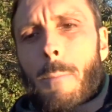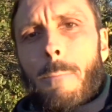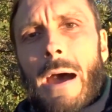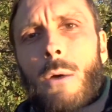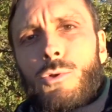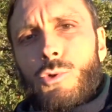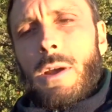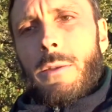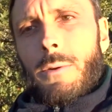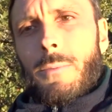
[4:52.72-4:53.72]
bound
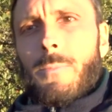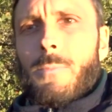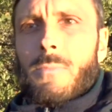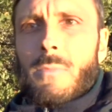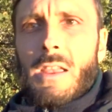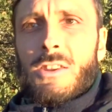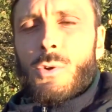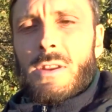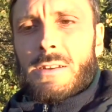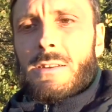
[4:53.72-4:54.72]
together in
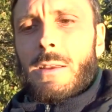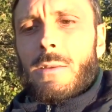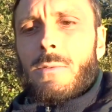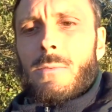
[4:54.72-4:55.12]
unicity